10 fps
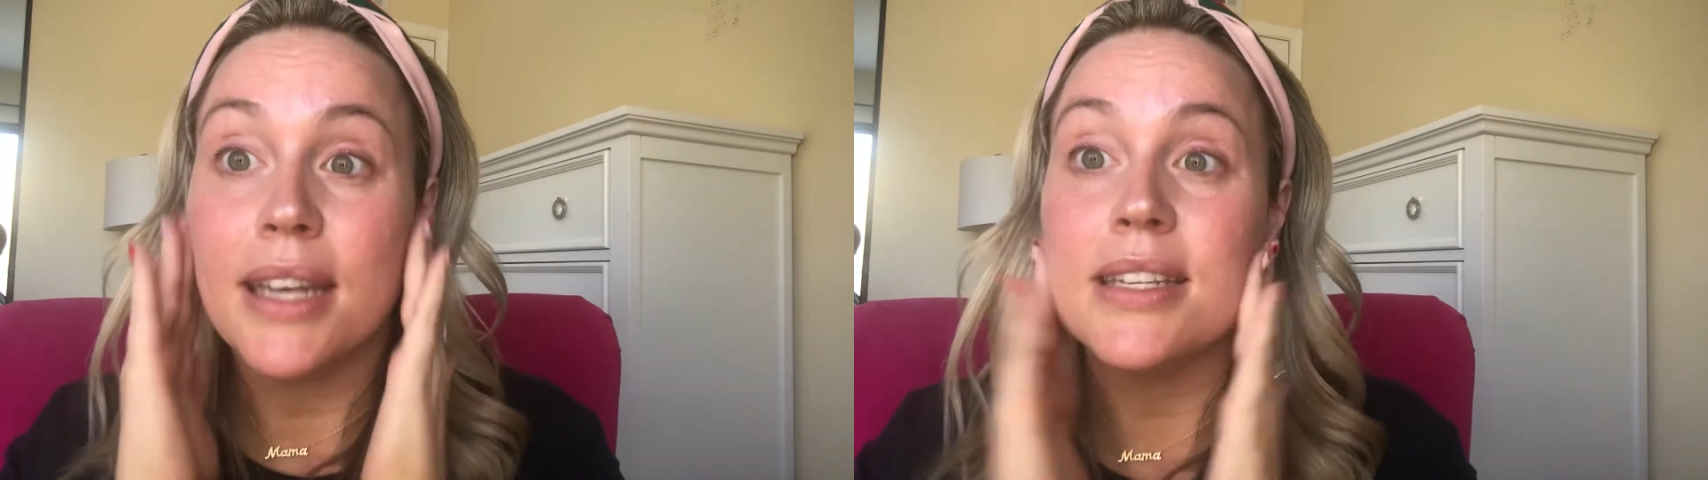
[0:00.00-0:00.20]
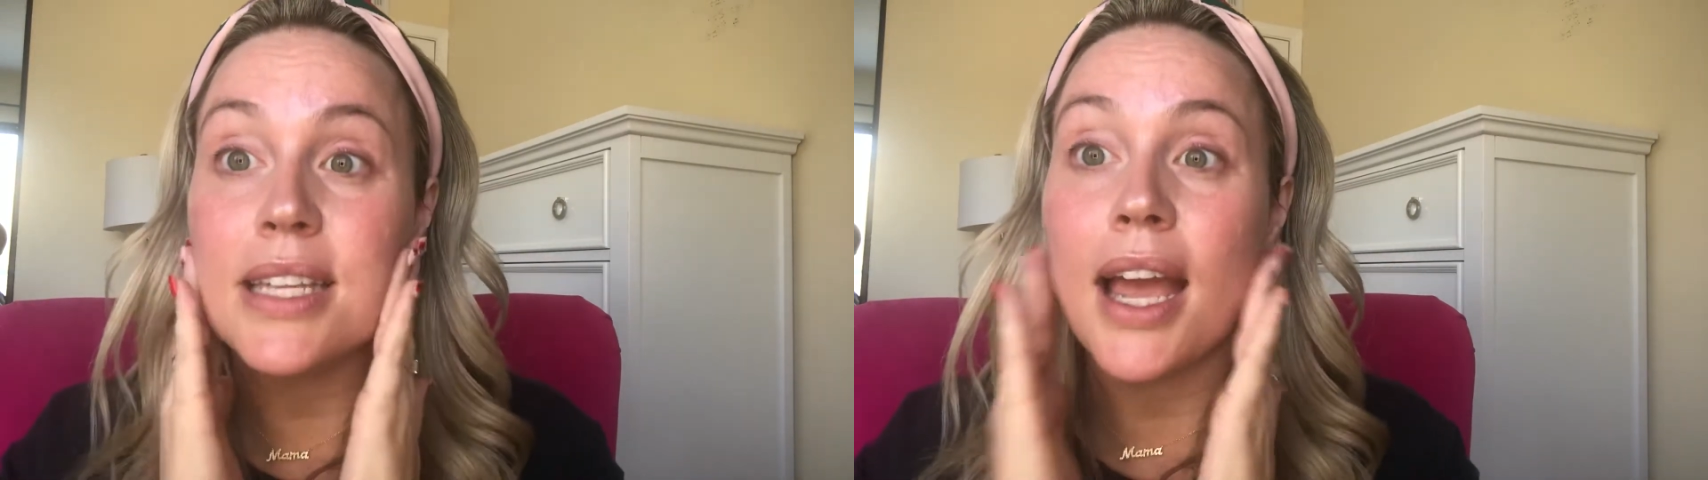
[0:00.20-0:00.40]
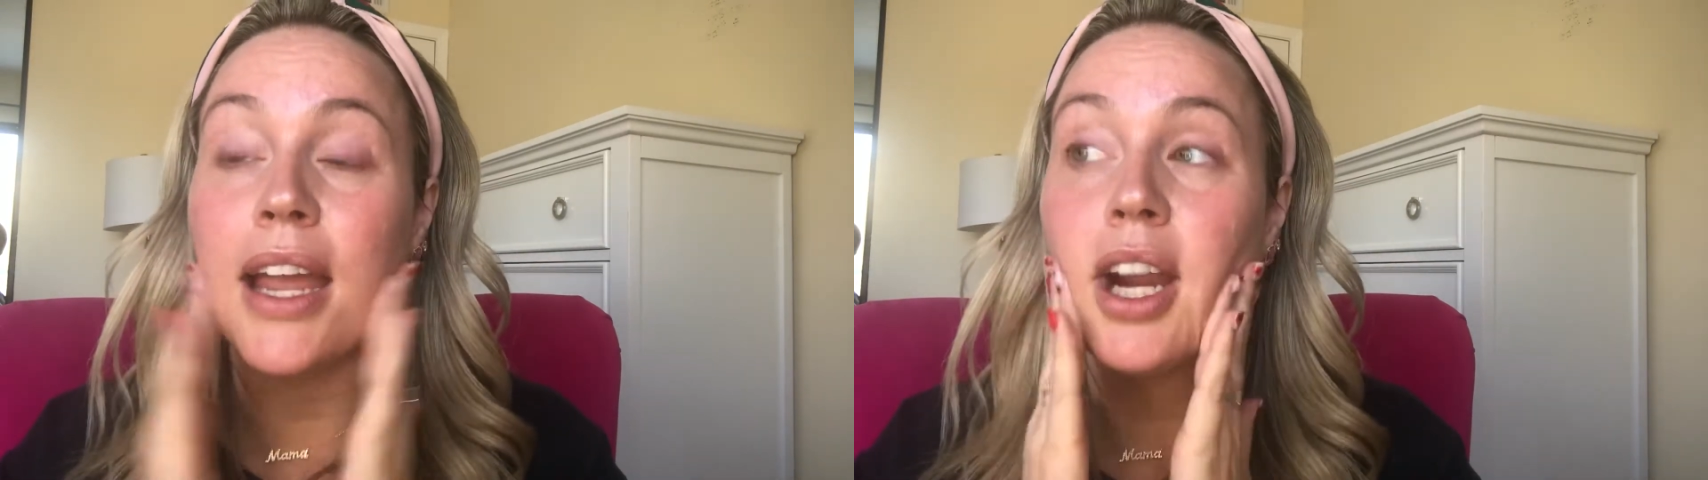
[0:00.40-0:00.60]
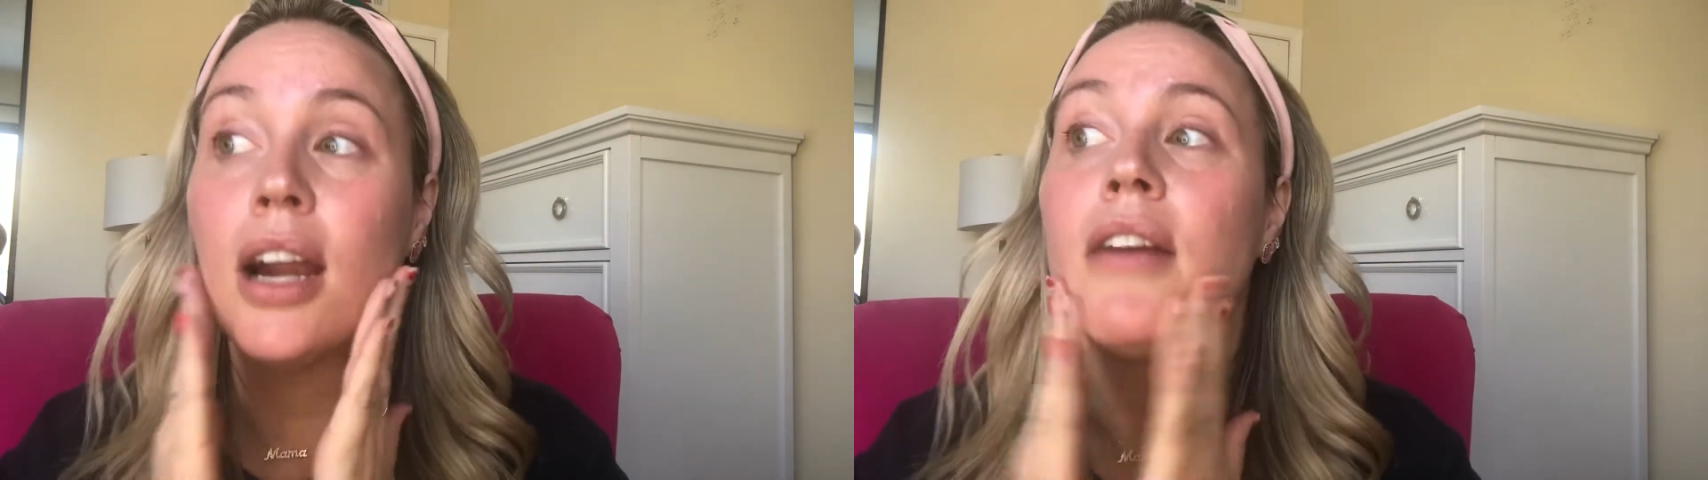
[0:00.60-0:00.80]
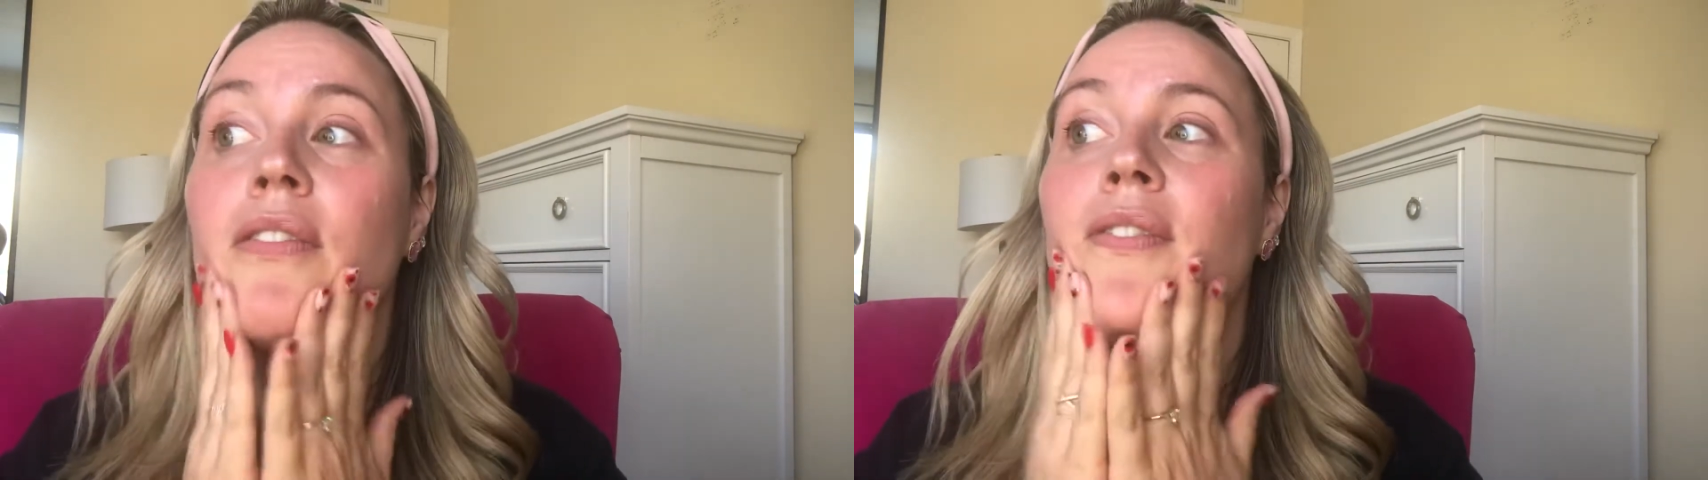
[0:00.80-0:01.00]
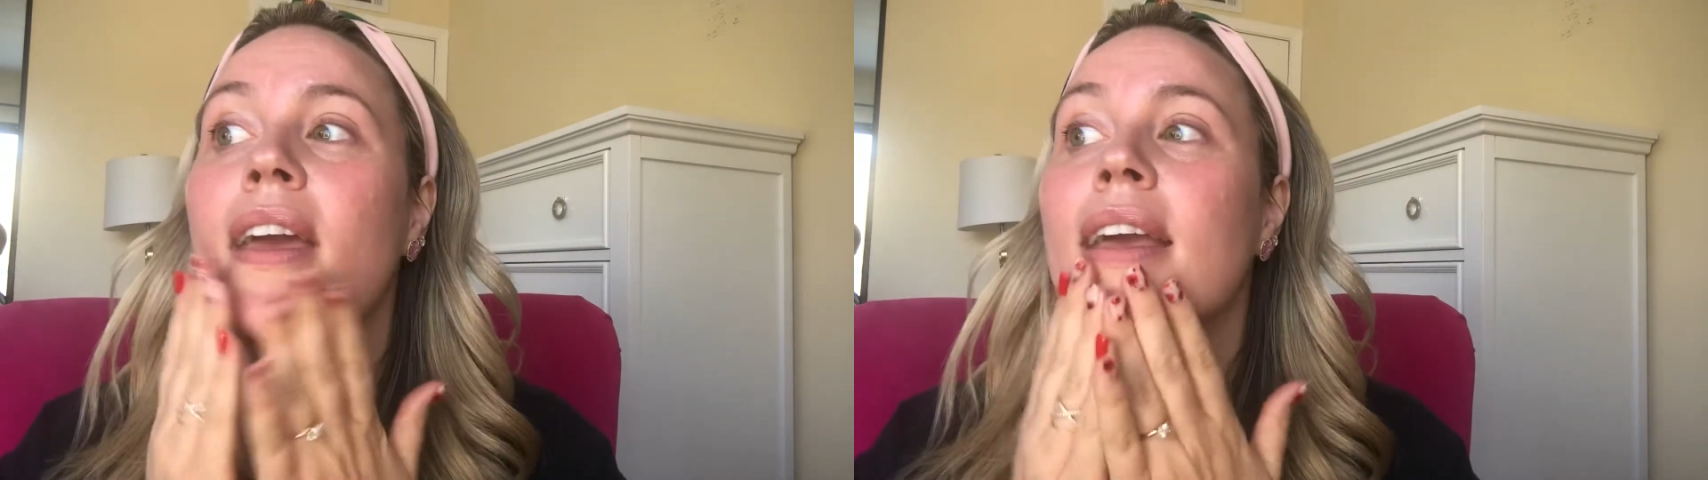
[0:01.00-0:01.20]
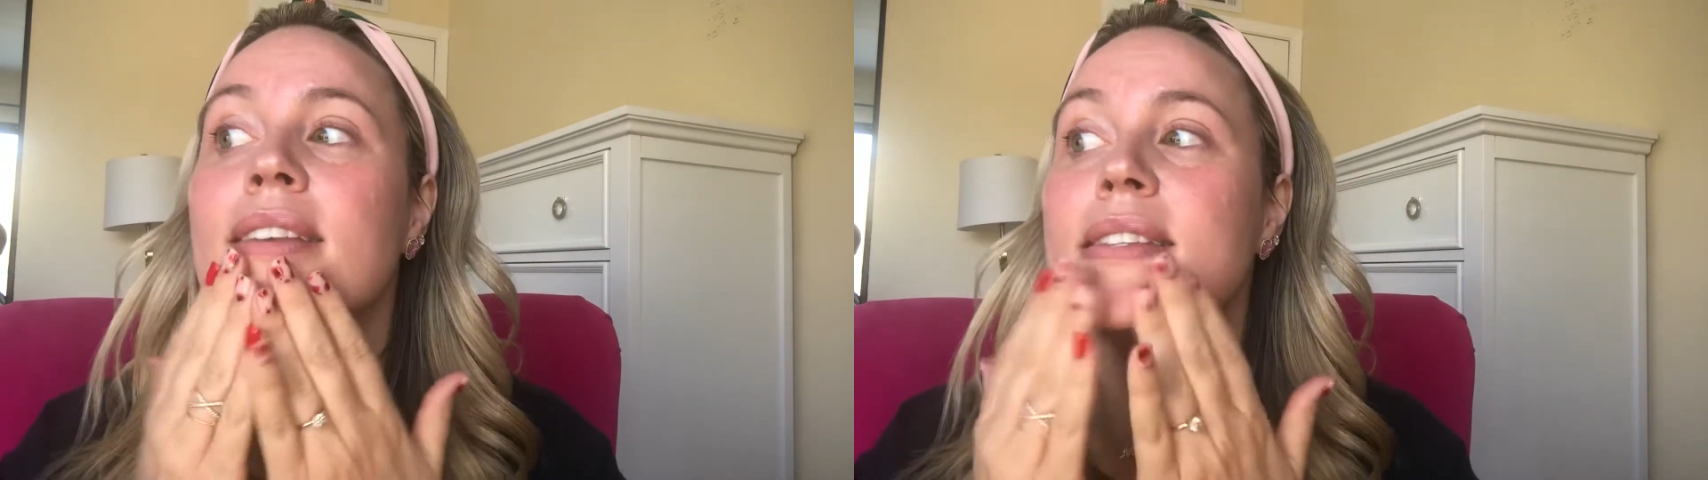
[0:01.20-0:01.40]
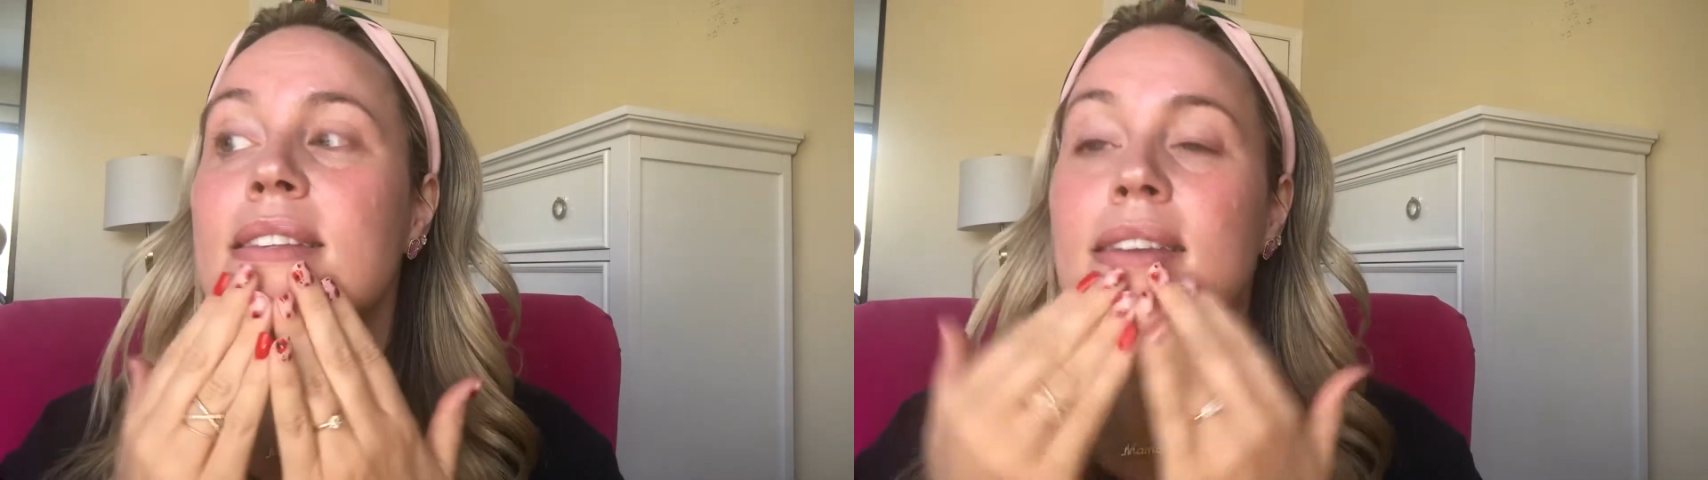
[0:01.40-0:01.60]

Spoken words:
entire face.